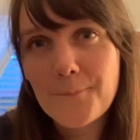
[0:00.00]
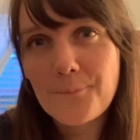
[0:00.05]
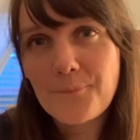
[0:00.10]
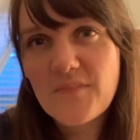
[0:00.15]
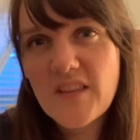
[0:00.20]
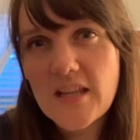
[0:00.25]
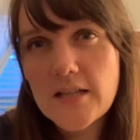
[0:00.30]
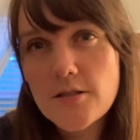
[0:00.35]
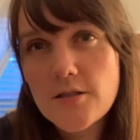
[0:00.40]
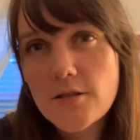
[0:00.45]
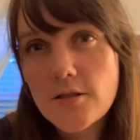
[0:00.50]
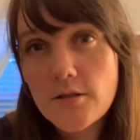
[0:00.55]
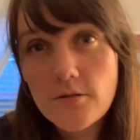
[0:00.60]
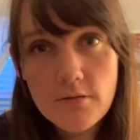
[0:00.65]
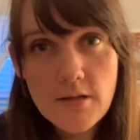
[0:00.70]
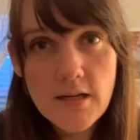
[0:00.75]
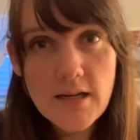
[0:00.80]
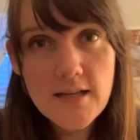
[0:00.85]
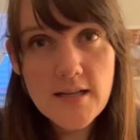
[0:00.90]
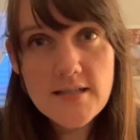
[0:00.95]
that's new to
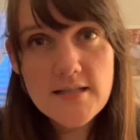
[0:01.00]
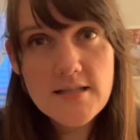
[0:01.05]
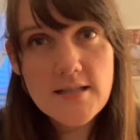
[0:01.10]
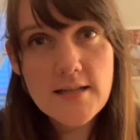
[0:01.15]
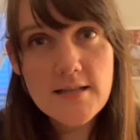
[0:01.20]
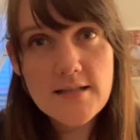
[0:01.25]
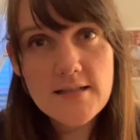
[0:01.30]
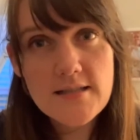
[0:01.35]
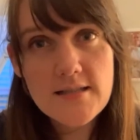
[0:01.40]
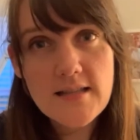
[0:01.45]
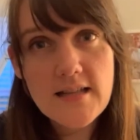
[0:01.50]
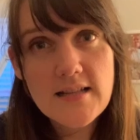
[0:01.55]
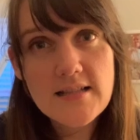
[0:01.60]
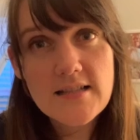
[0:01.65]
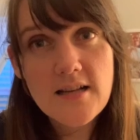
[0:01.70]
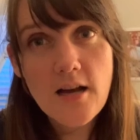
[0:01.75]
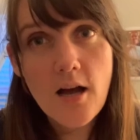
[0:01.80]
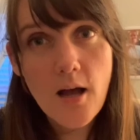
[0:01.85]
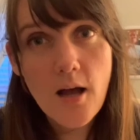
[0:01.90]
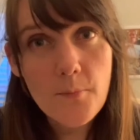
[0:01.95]
us, that's
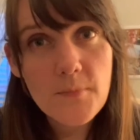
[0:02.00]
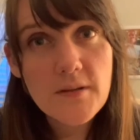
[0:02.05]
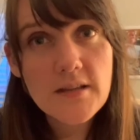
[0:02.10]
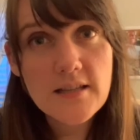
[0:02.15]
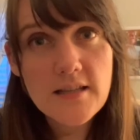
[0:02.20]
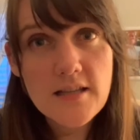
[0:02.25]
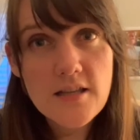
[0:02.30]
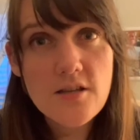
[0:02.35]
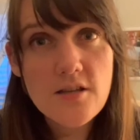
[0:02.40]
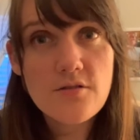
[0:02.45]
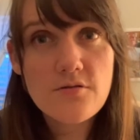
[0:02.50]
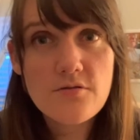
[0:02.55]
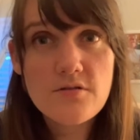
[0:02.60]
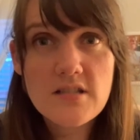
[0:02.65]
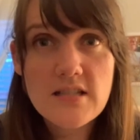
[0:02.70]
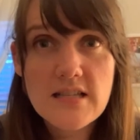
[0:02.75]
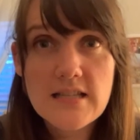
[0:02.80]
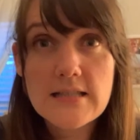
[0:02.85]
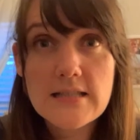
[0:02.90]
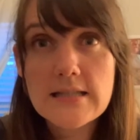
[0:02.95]
commonly used
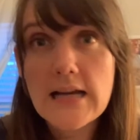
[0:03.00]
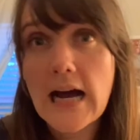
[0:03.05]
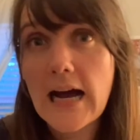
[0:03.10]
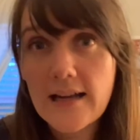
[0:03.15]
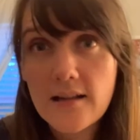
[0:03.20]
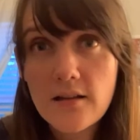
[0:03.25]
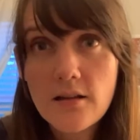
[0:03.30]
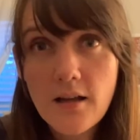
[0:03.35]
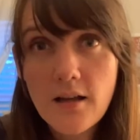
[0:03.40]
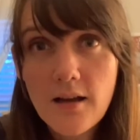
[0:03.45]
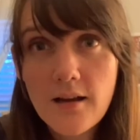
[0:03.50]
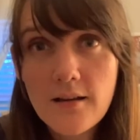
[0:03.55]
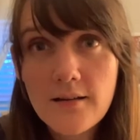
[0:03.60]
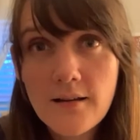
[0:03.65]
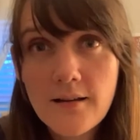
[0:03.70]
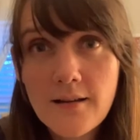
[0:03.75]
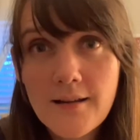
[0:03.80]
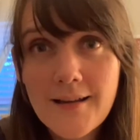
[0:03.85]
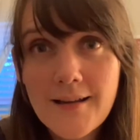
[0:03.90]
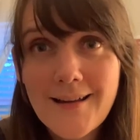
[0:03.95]
in dialogue,
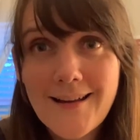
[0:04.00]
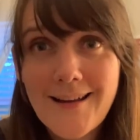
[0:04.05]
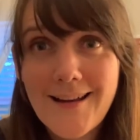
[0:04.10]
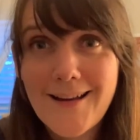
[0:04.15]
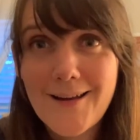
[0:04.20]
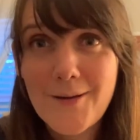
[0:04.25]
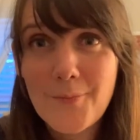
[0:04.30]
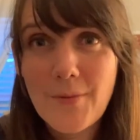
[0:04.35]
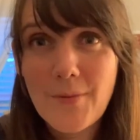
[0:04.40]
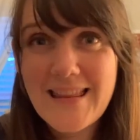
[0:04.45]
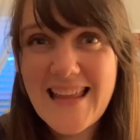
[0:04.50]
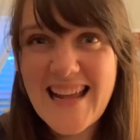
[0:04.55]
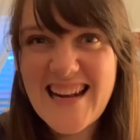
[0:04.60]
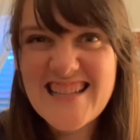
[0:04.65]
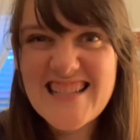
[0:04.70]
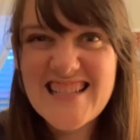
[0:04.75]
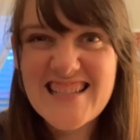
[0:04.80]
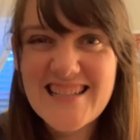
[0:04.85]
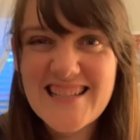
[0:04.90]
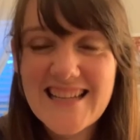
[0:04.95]
but that it's
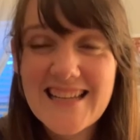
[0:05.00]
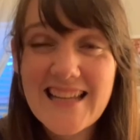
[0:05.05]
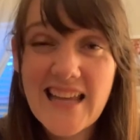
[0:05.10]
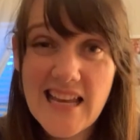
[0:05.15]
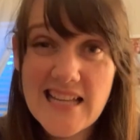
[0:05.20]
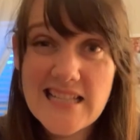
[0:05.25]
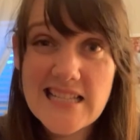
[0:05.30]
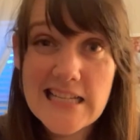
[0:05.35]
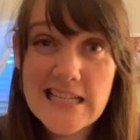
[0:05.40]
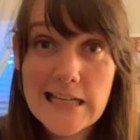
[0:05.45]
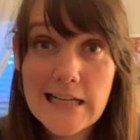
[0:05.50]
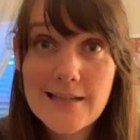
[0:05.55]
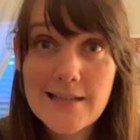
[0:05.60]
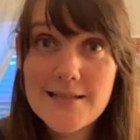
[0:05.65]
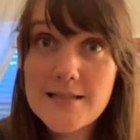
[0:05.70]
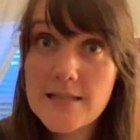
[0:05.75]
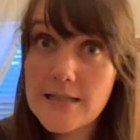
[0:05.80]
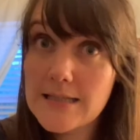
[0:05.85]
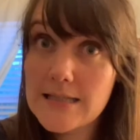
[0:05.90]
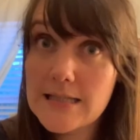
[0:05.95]
a negating
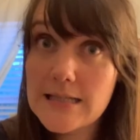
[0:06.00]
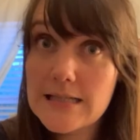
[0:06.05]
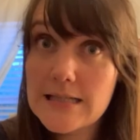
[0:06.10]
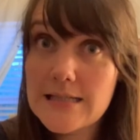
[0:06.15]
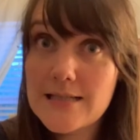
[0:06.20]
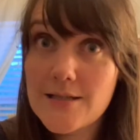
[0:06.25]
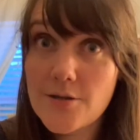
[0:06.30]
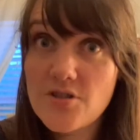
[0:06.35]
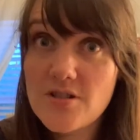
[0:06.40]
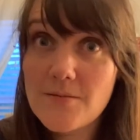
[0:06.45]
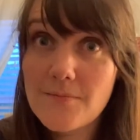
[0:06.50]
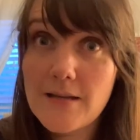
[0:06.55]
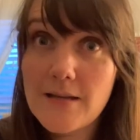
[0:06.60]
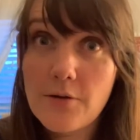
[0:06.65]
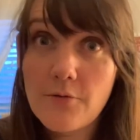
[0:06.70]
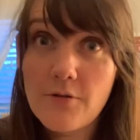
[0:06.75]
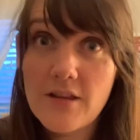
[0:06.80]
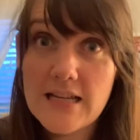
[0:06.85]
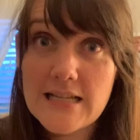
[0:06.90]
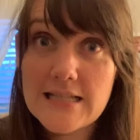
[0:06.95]
sentence. So something
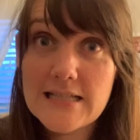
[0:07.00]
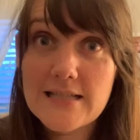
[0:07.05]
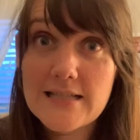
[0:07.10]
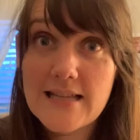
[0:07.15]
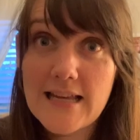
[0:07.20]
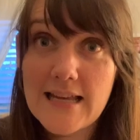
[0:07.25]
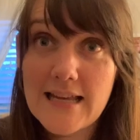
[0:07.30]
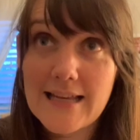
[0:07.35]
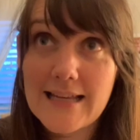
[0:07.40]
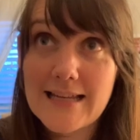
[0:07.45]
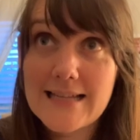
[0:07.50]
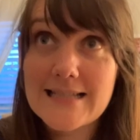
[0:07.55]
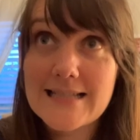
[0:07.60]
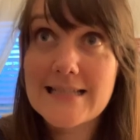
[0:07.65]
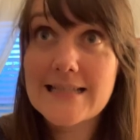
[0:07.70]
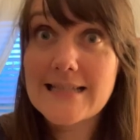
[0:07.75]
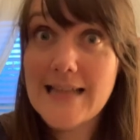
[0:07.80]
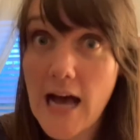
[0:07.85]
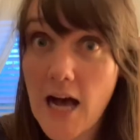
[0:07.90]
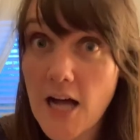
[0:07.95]
where that is saying it is
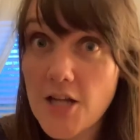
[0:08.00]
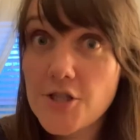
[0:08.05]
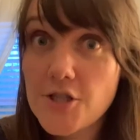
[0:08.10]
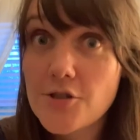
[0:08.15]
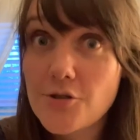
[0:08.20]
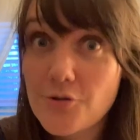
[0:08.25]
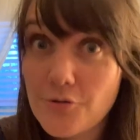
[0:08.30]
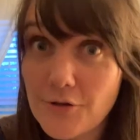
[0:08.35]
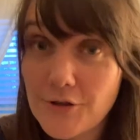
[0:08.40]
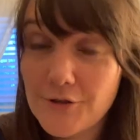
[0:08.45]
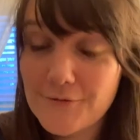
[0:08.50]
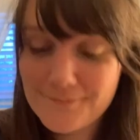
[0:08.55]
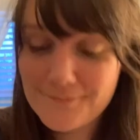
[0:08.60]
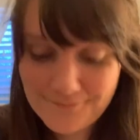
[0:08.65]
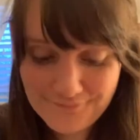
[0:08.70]
not true.